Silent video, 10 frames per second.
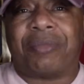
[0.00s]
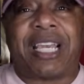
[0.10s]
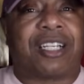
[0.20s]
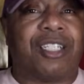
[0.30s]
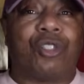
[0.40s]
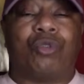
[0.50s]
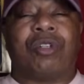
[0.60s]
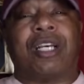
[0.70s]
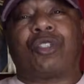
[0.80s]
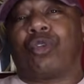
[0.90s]
they couldn't do
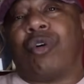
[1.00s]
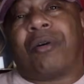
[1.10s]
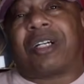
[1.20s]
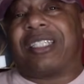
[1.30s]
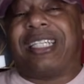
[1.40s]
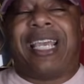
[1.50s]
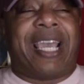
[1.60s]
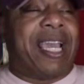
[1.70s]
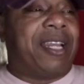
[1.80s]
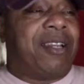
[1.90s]
nothing to him because he
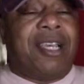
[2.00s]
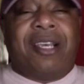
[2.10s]
had,